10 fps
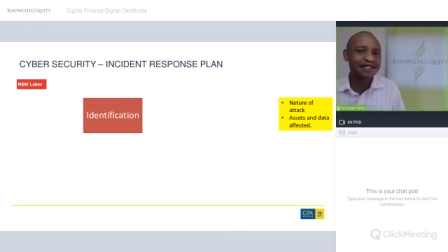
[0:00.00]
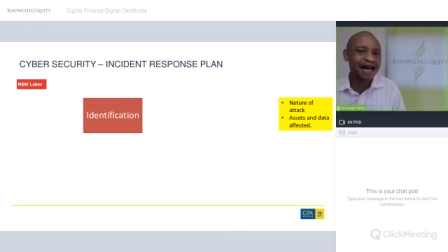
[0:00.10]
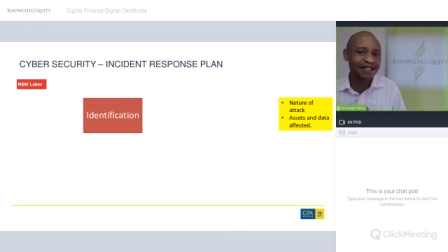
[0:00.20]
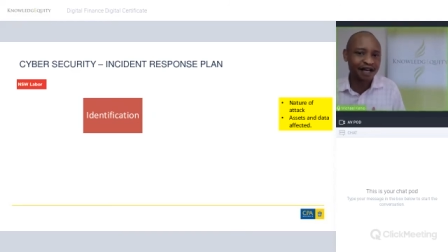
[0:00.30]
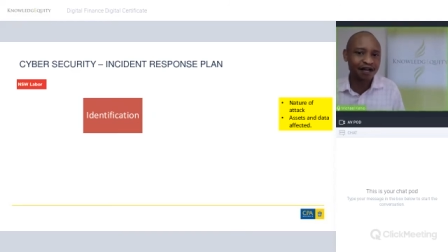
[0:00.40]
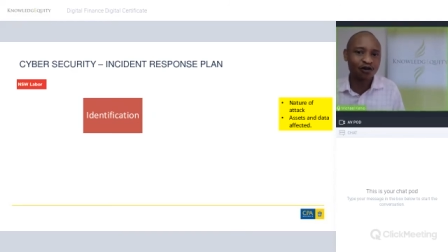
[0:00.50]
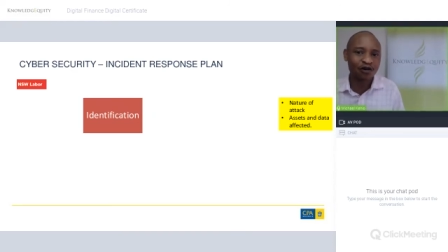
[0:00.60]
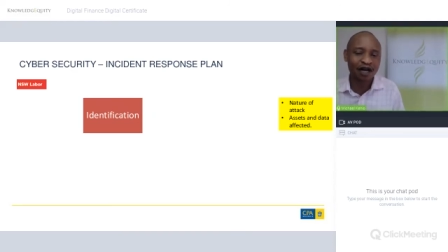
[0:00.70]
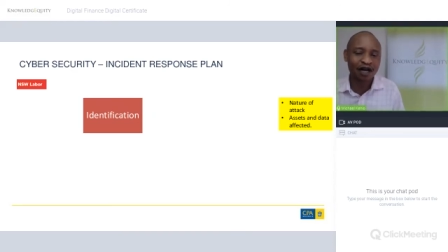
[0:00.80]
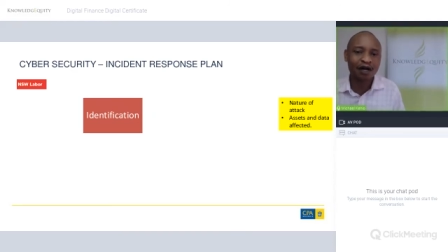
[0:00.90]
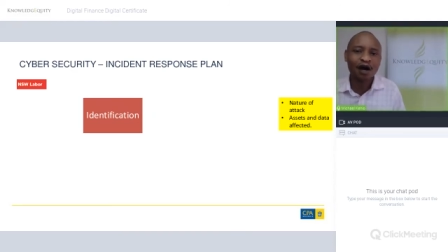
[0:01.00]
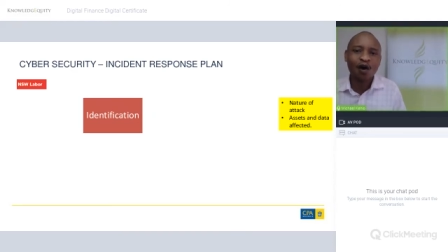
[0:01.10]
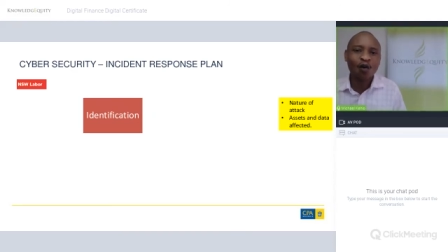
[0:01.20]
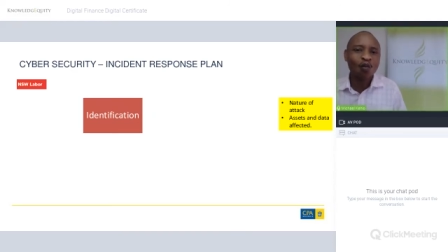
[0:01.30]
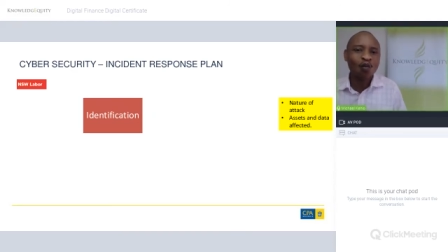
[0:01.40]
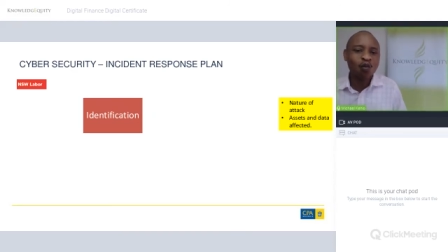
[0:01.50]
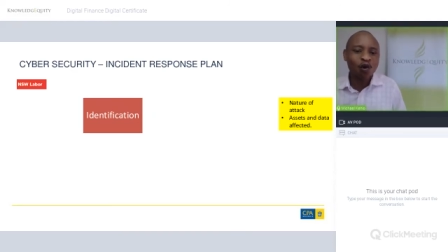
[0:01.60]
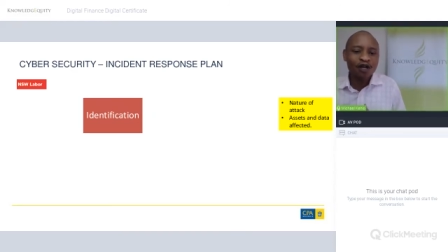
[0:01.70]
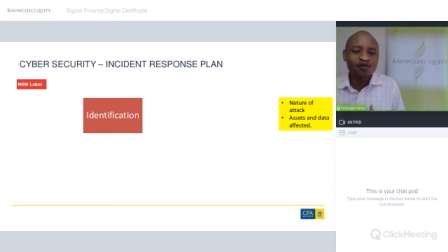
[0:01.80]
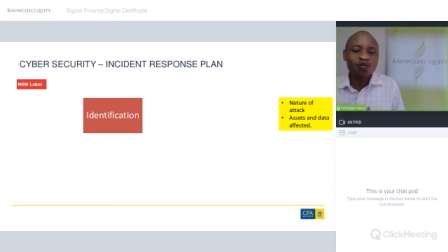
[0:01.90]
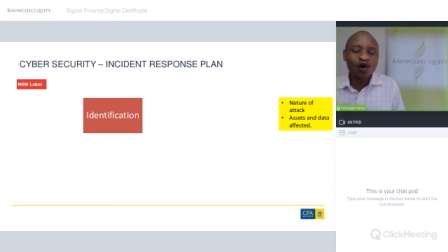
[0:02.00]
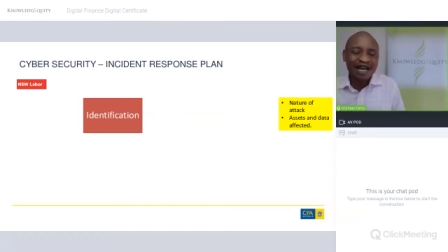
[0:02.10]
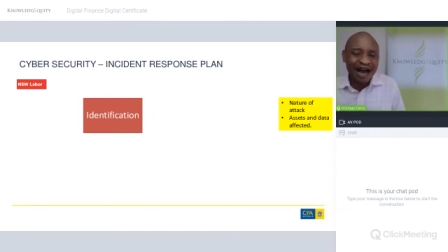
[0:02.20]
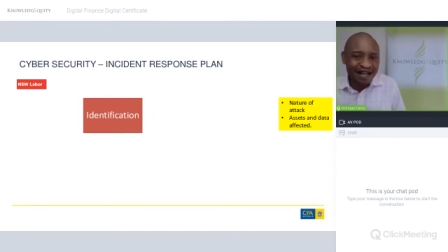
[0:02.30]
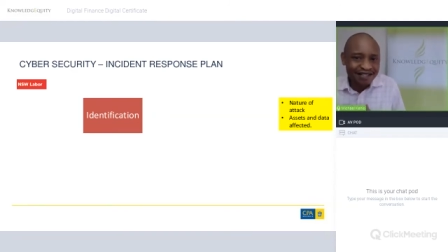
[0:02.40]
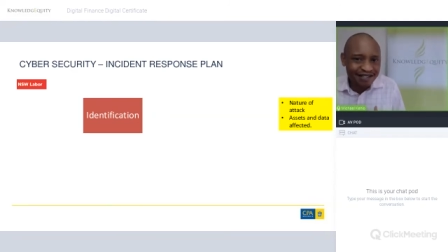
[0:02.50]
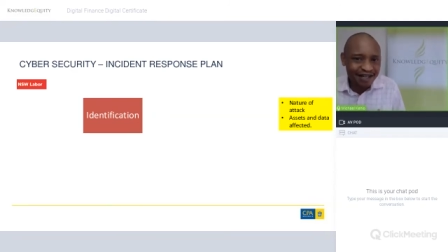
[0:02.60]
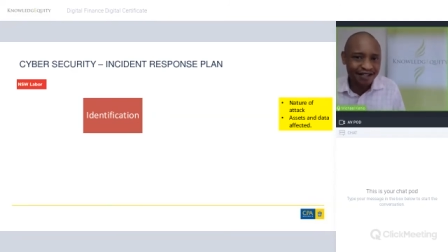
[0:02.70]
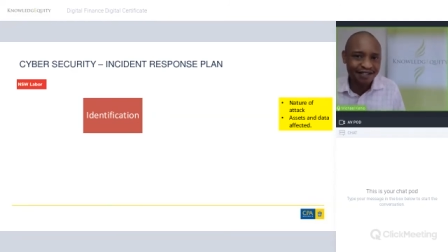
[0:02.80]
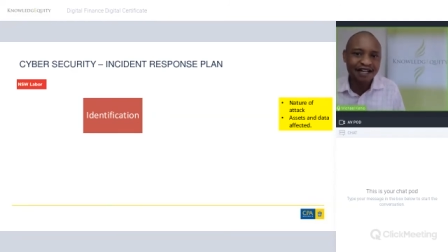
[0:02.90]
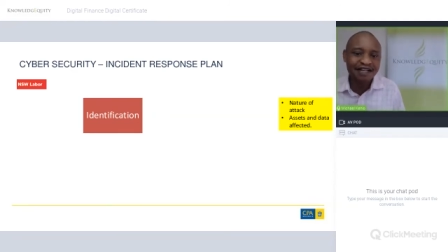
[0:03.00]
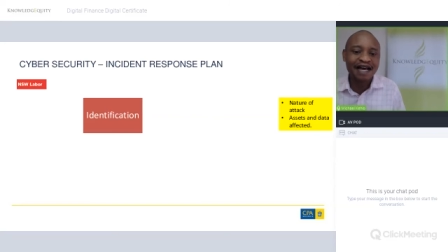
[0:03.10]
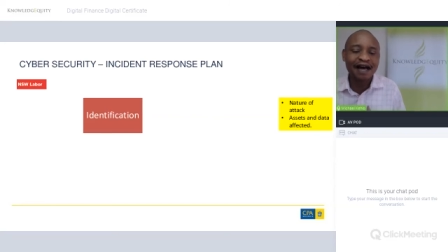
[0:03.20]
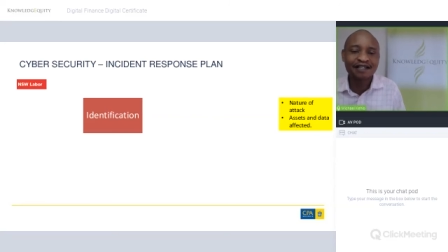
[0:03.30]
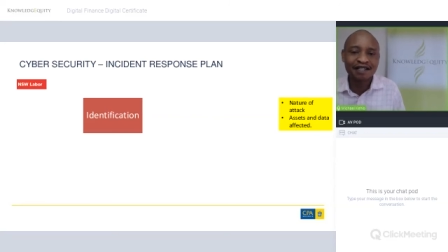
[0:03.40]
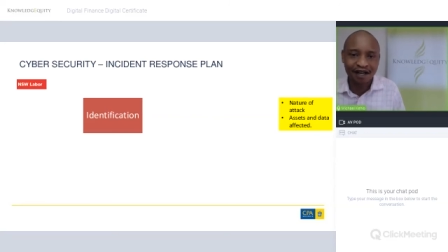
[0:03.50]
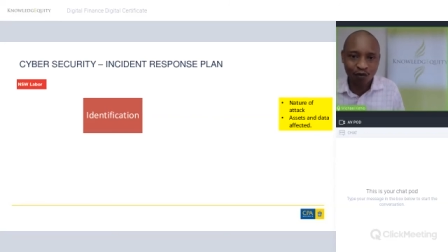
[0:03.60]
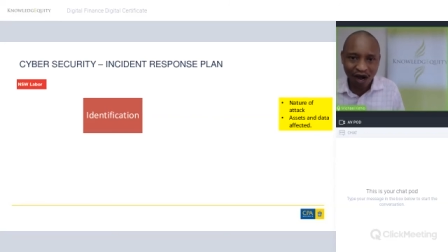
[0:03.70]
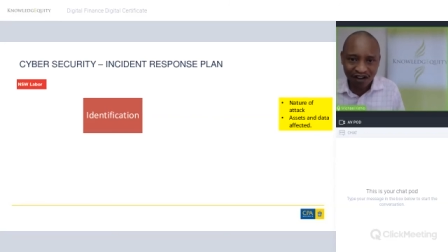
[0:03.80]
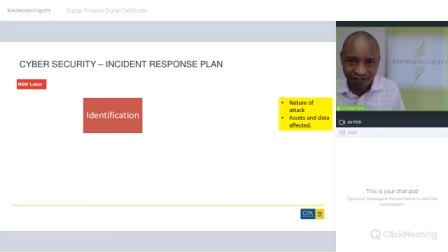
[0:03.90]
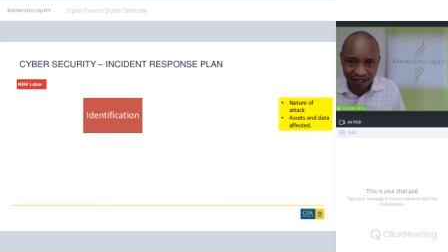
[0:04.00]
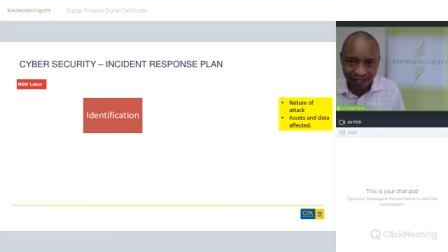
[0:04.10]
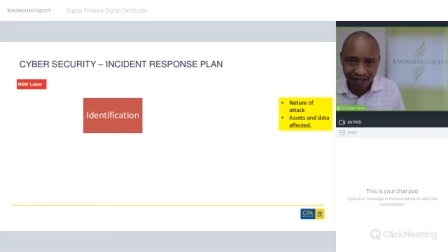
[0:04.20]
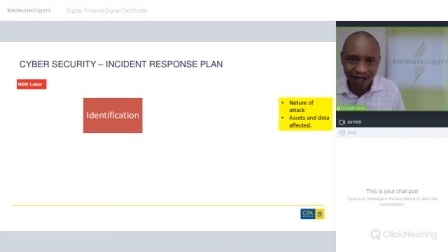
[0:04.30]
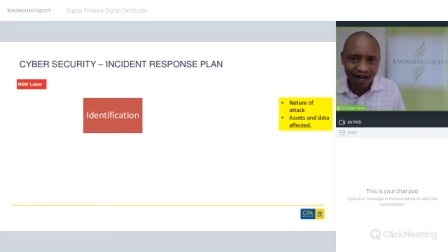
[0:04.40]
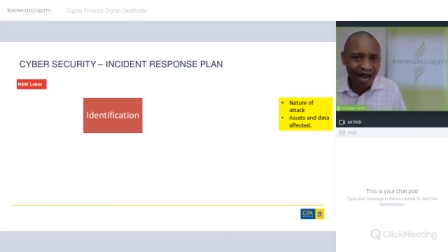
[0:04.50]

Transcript: attack occur? What assets and data were affected?